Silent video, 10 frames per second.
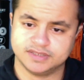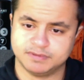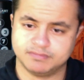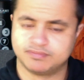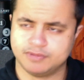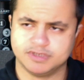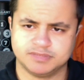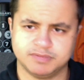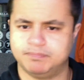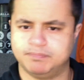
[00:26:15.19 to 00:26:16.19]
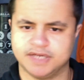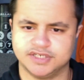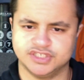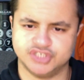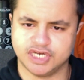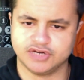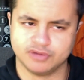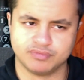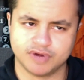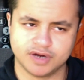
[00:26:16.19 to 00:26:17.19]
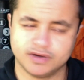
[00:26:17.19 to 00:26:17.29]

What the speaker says: pretty much been benching Jake O'Brien.